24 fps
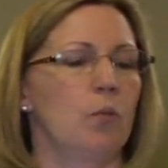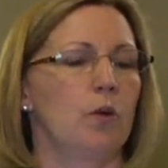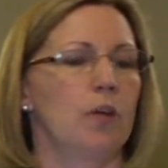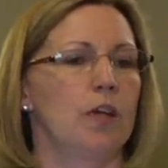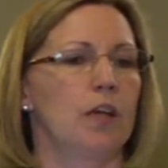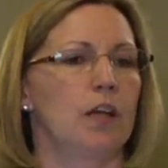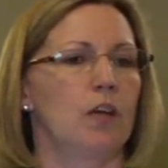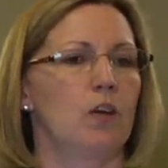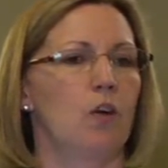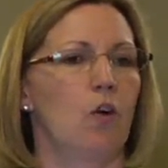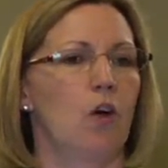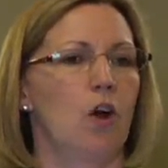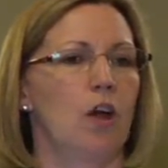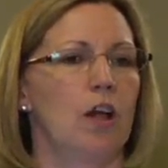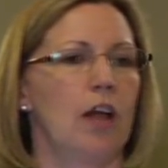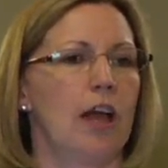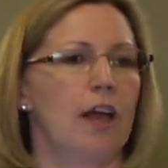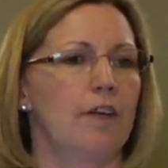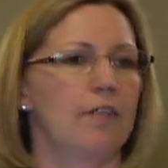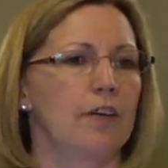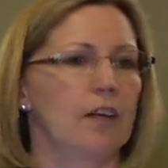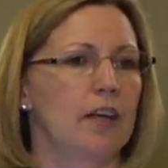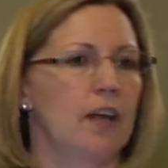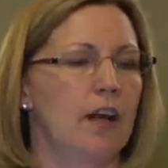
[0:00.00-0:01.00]
can all
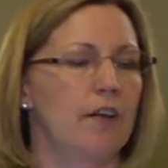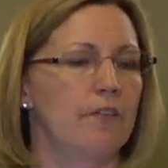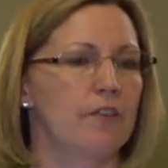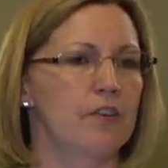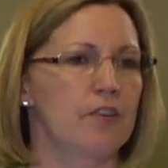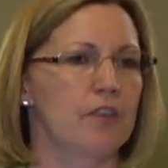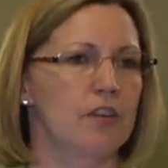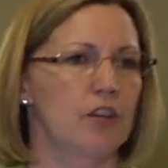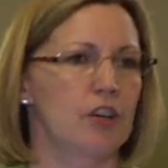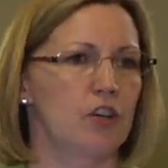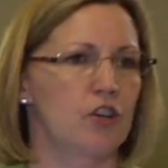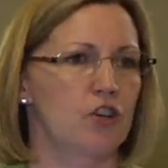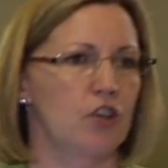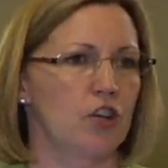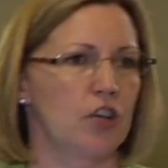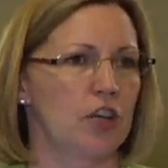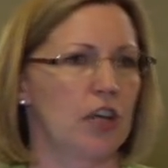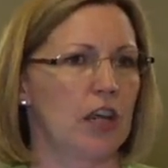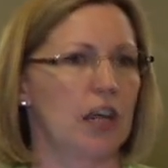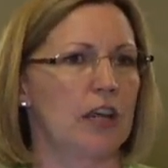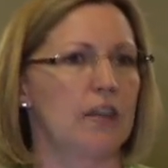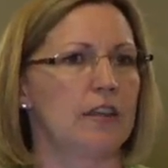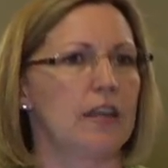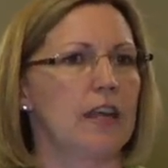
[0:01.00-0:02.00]
have a conversation
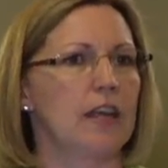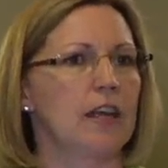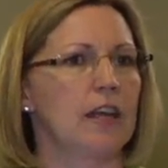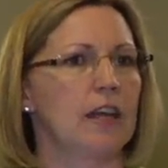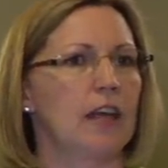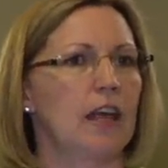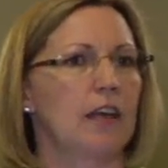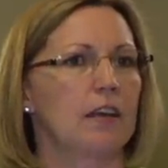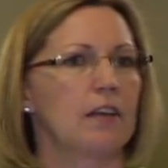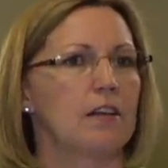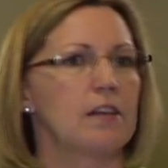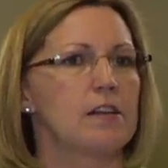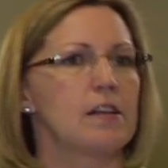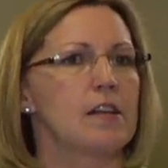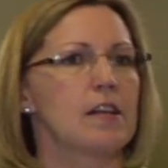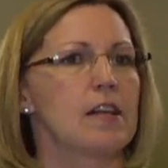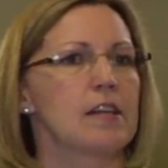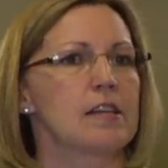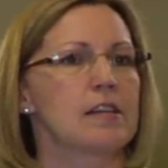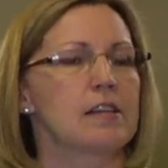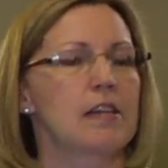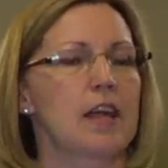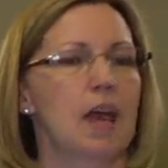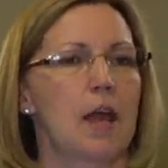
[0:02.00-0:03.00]
and they can
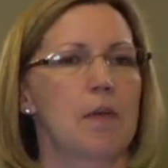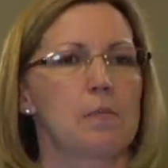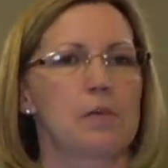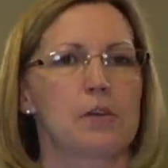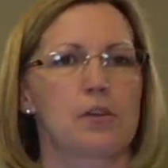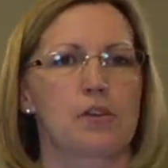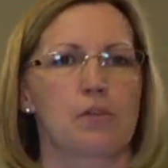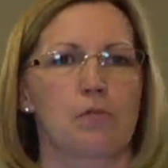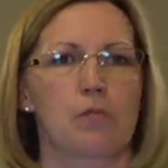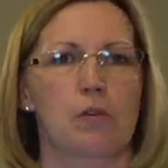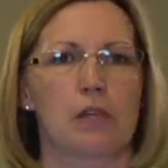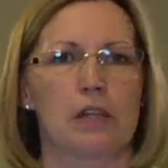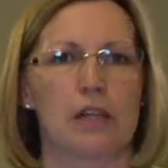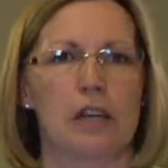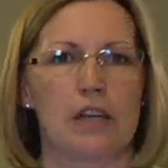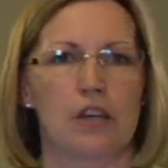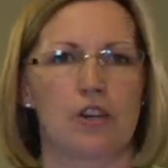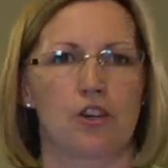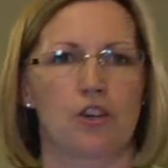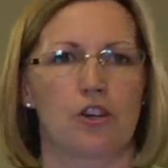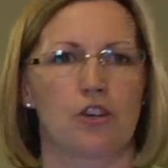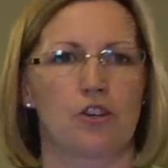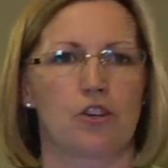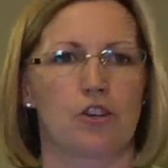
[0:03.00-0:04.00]
establish
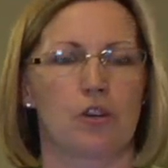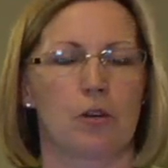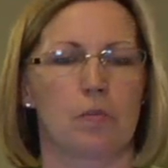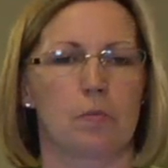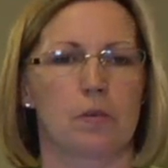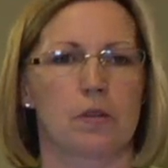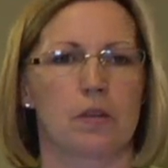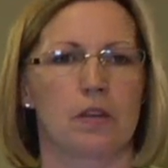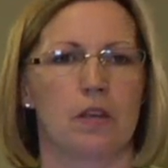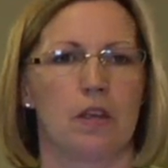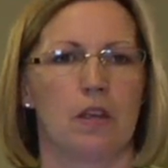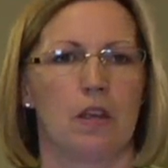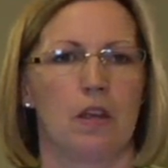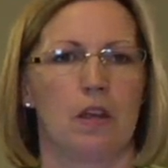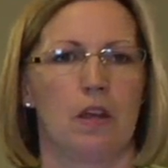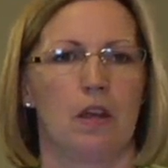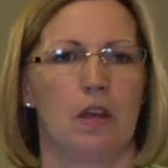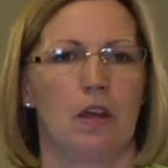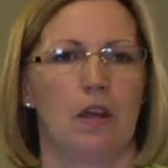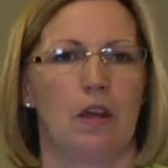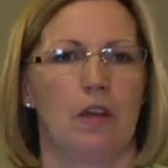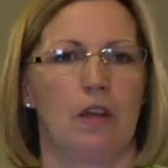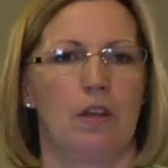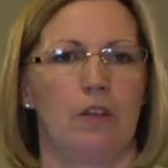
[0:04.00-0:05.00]
relationships,
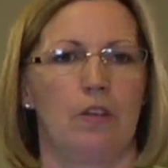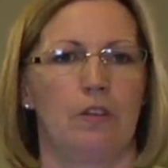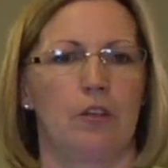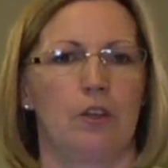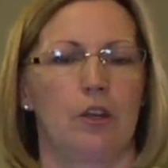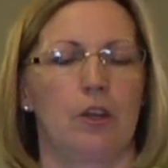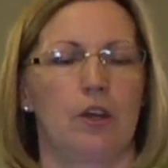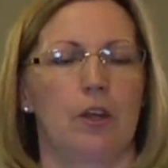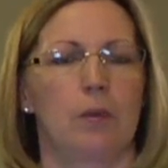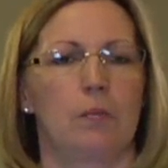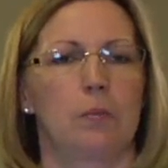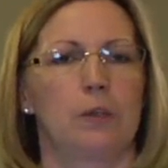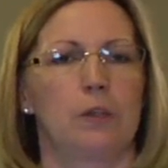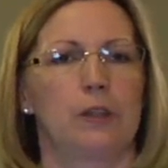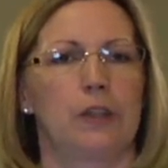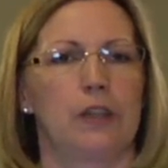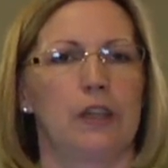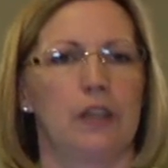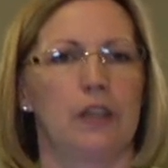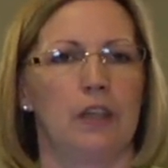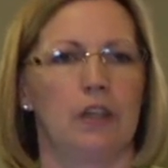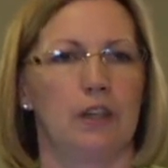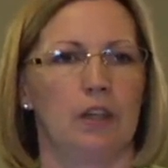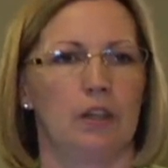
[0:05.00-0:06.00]
they're able to
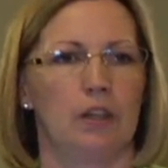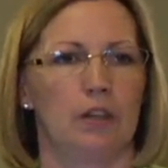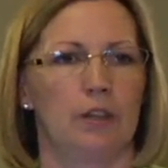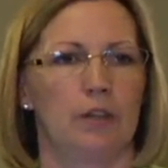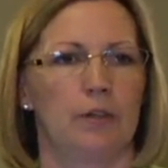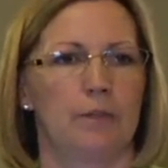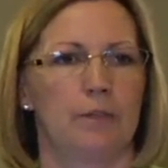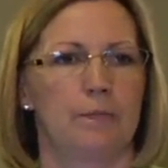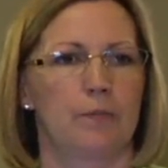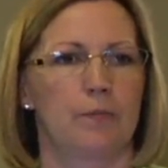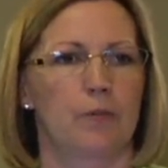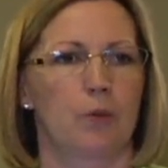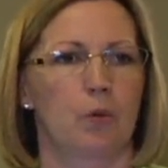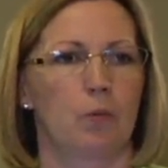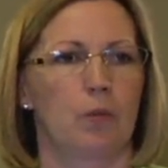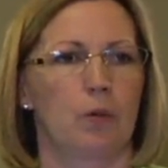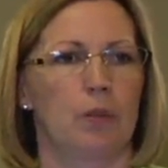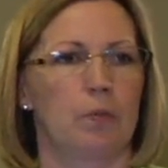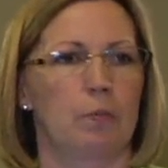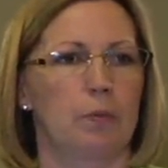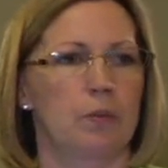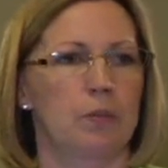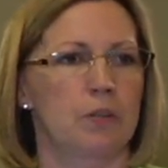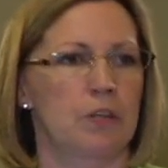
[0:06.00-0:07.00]
hear
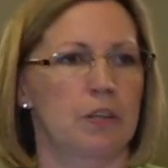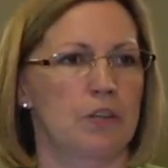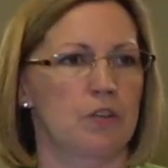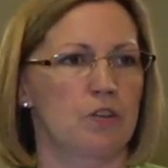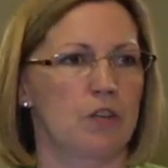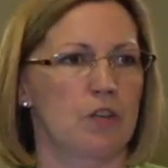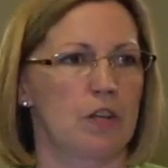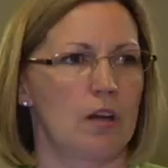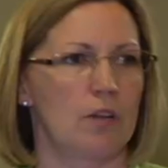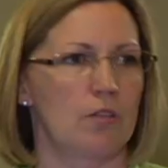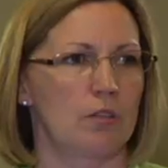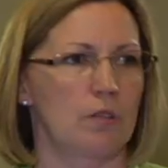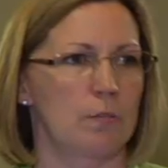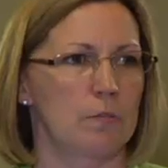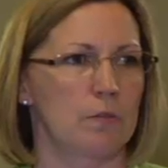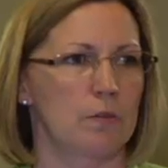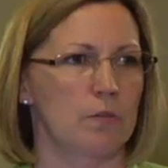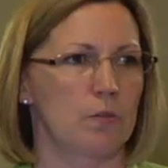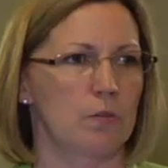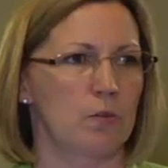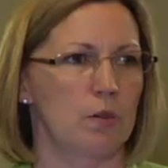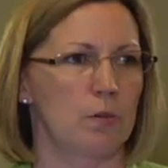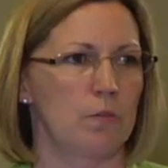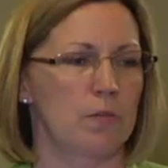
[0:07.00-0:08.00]
what potential outcomes
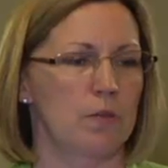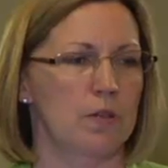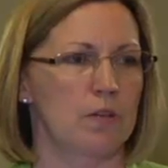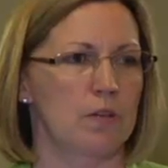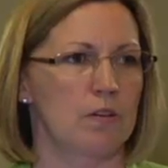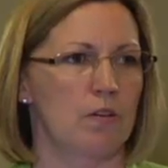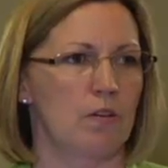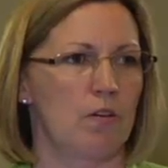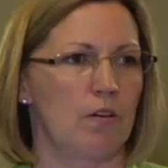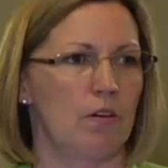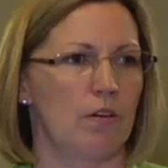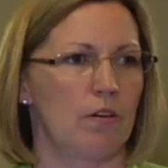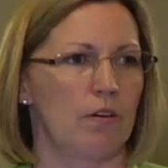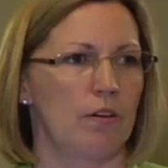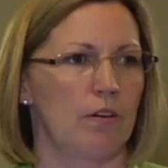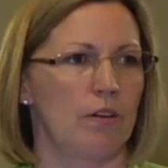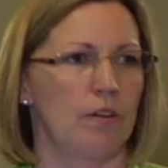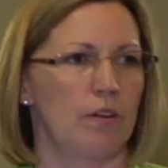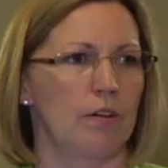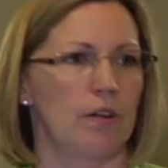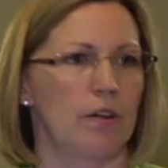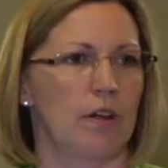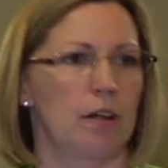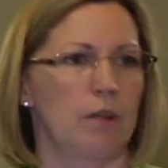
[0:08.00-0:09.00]
of treatments are.
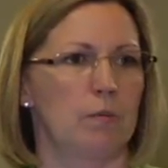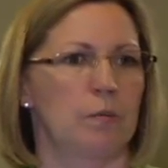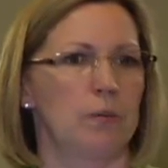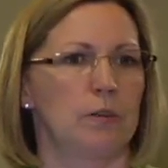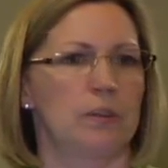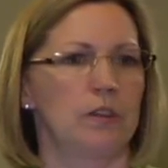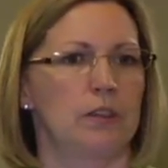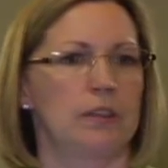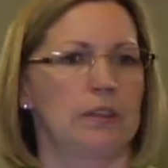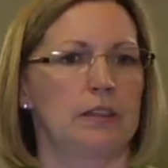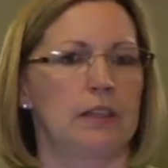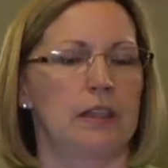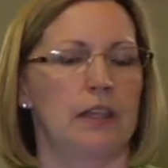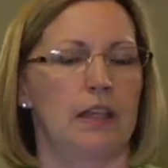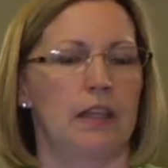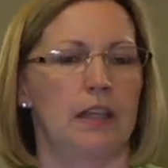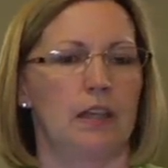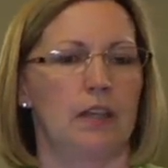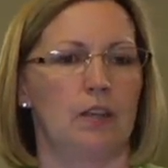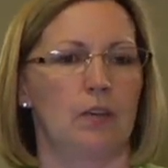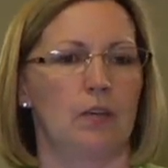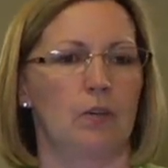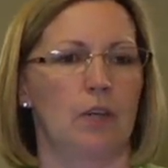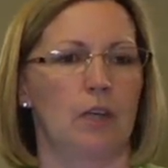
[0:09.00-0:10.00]
They're able to
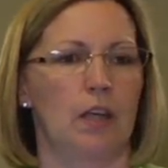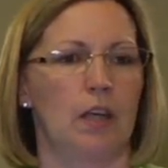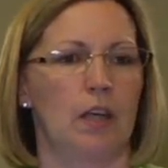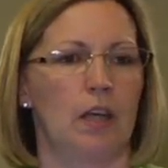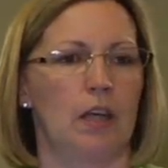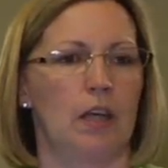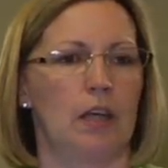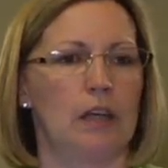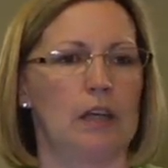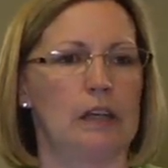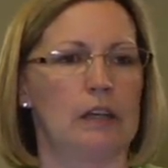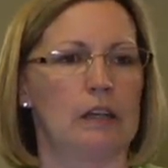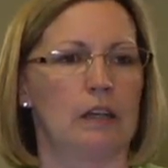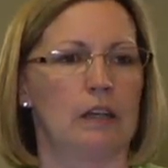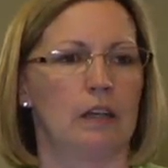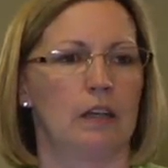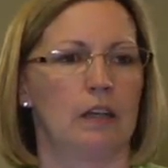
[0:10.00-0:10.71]
say, okay,